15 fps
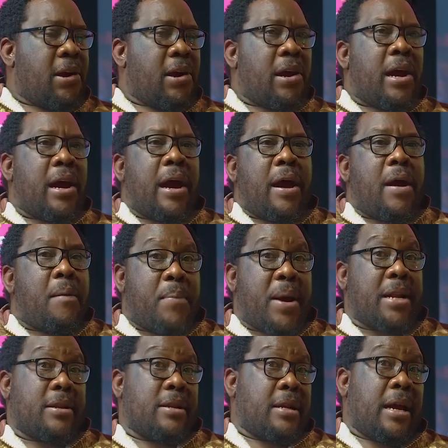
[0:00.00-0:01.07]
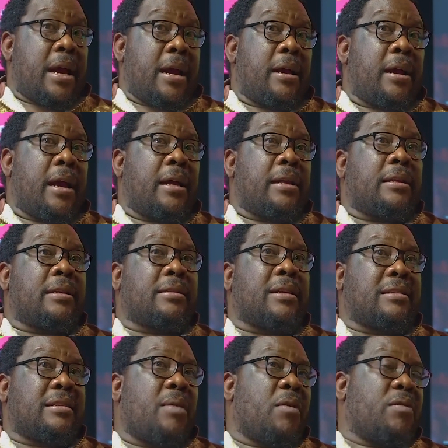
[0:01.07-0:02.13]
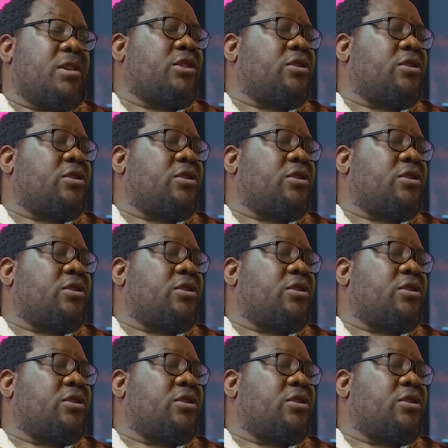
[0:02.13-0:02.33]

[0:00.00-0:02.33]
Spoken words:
But these are some of the